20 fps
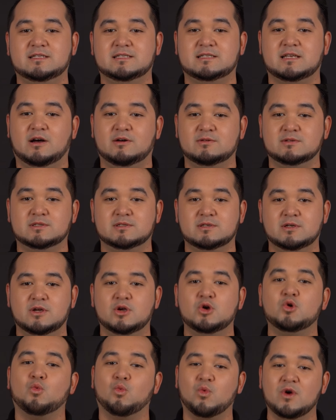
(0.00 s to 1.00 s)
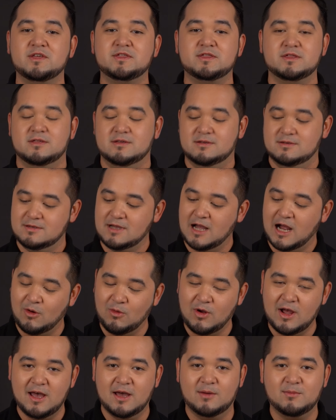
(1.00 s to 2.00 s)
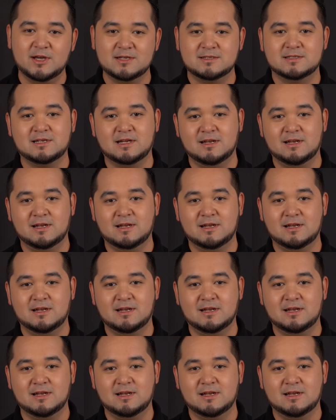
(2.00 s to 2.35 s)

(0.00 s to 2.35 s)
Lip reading: sounds with our MX